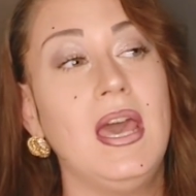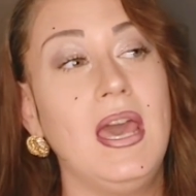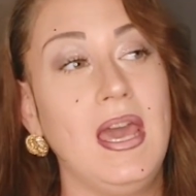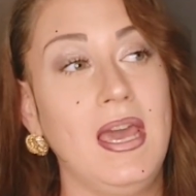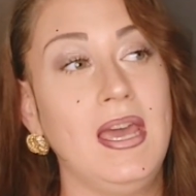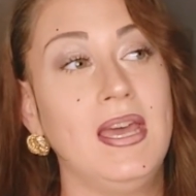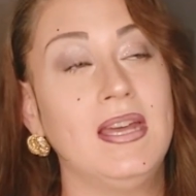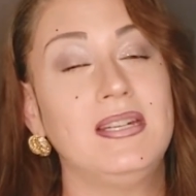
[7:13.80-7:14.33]

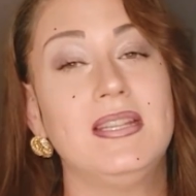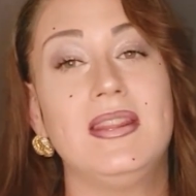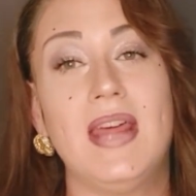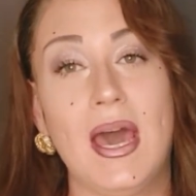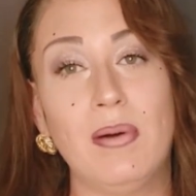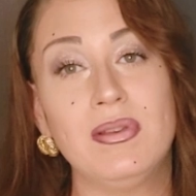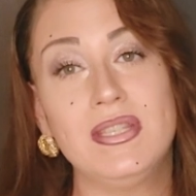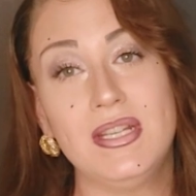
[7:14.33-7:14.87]
and
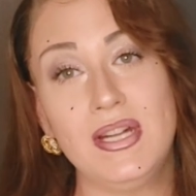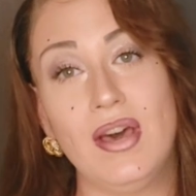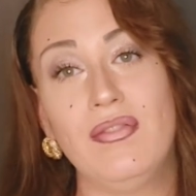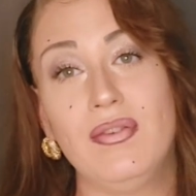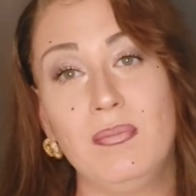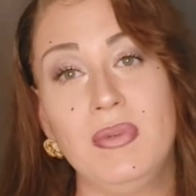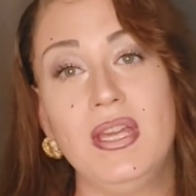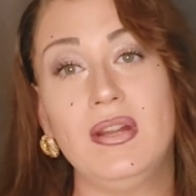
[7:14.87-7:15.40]
that was enough
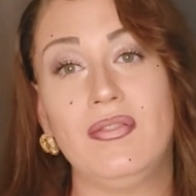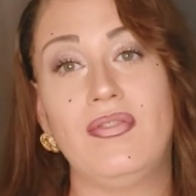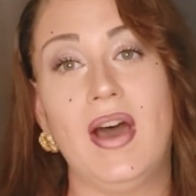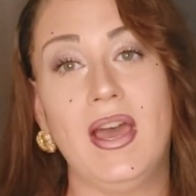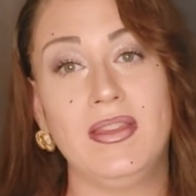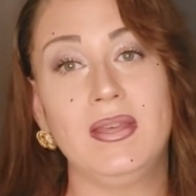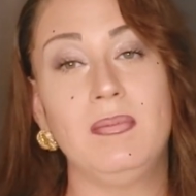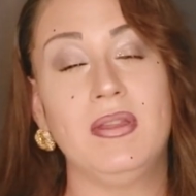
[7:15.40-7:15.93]
for me to
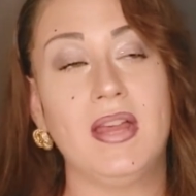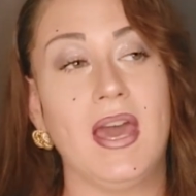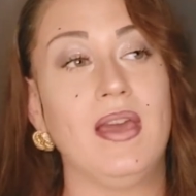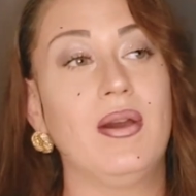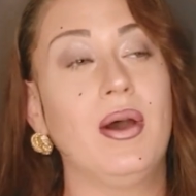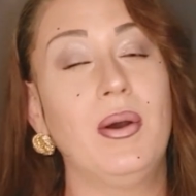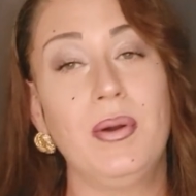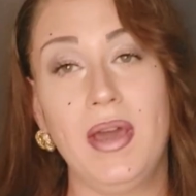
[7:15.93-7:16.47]
finally be
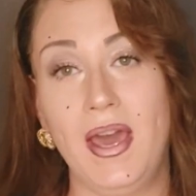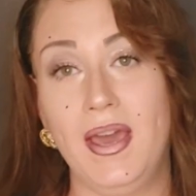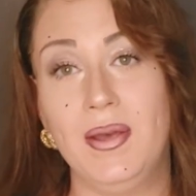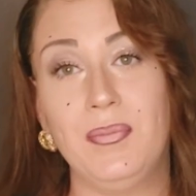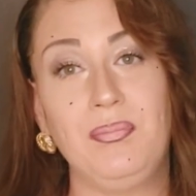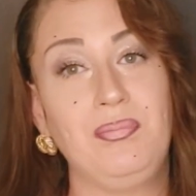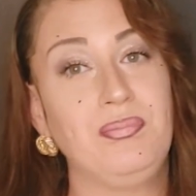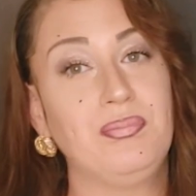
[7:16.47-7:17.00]
like, okay,
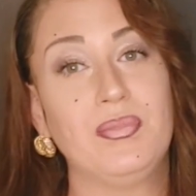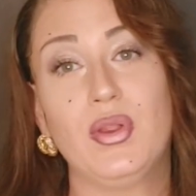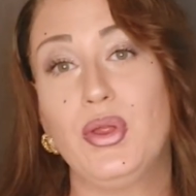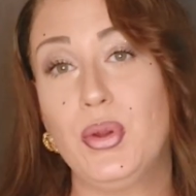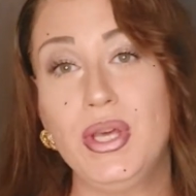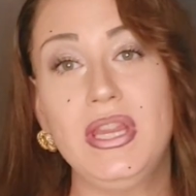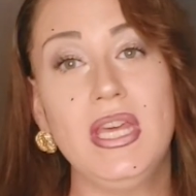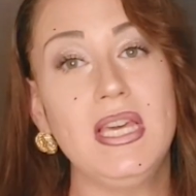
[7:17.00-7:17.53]

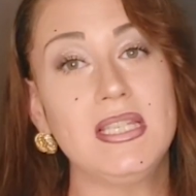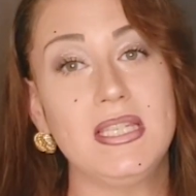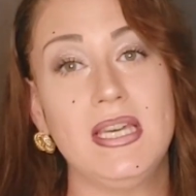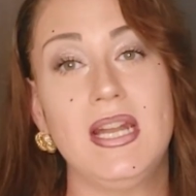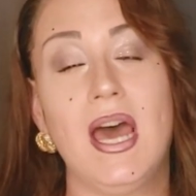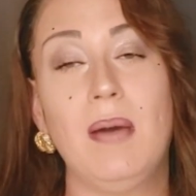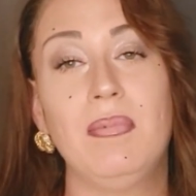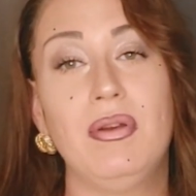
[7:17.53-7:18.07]
Three things
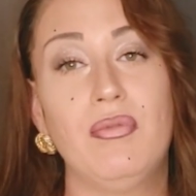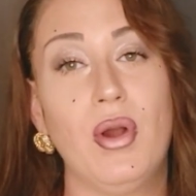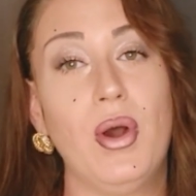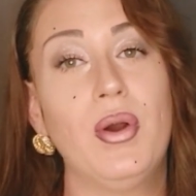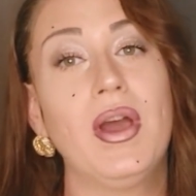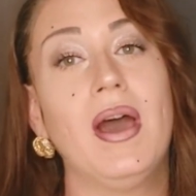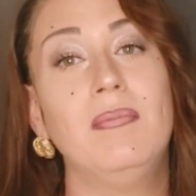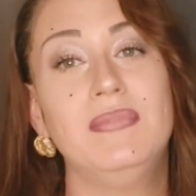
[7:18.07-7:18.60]
cannot be
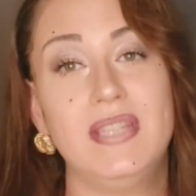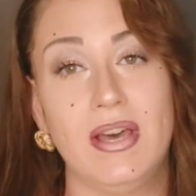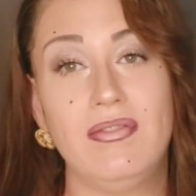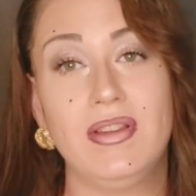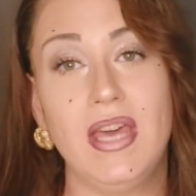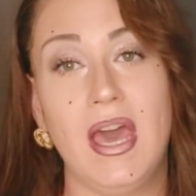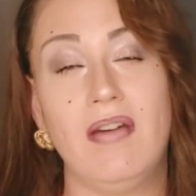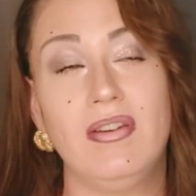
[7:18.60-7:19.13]
wrong. I'm
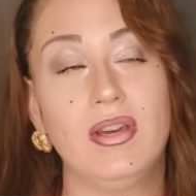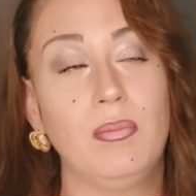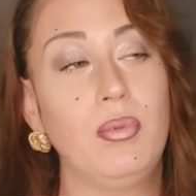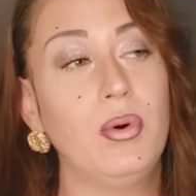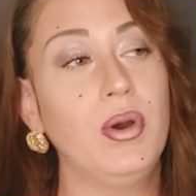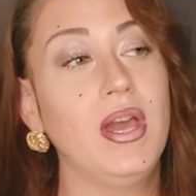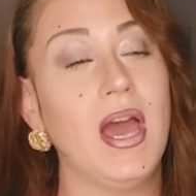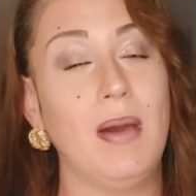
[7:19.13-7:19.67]
definitely having a
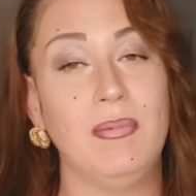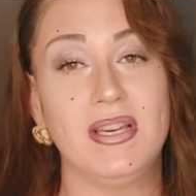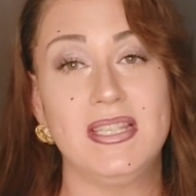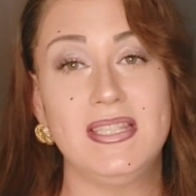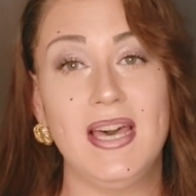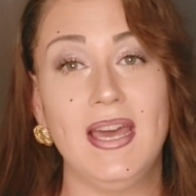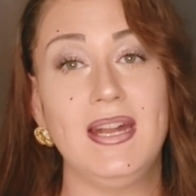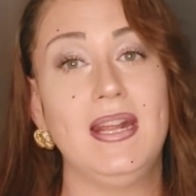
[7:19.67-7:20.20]
boy. I'm
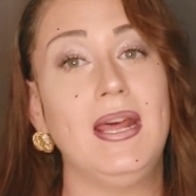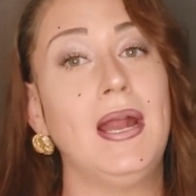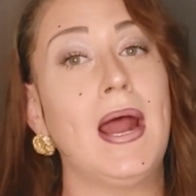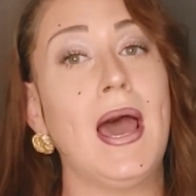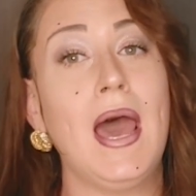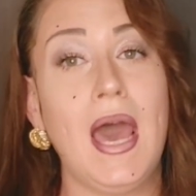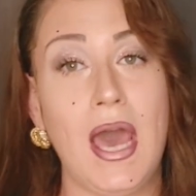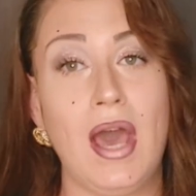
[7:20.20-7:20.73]
excited and
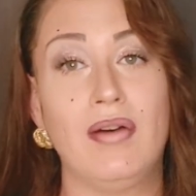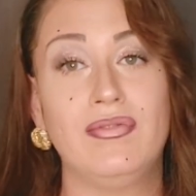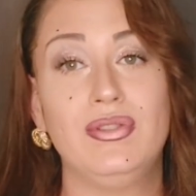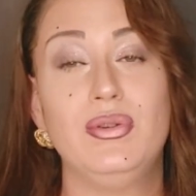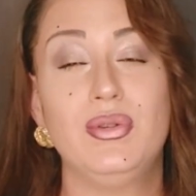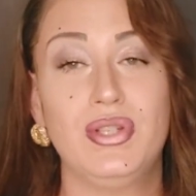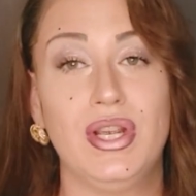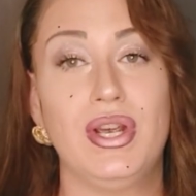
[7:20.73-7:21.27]
I have
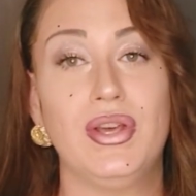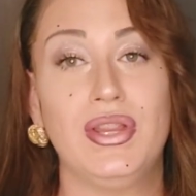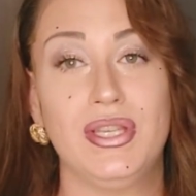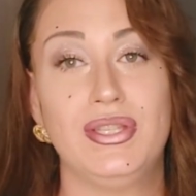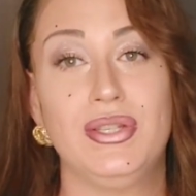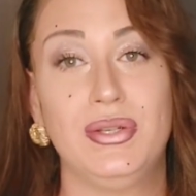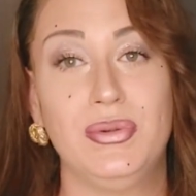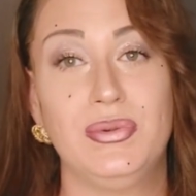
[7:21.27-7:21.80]
to share
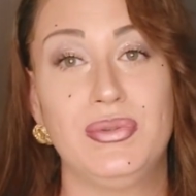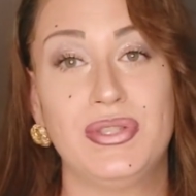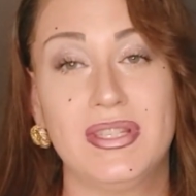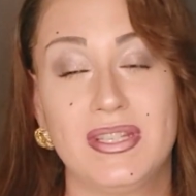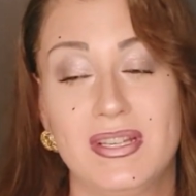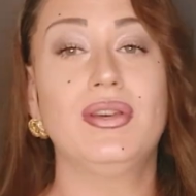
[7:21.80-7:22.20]
this news.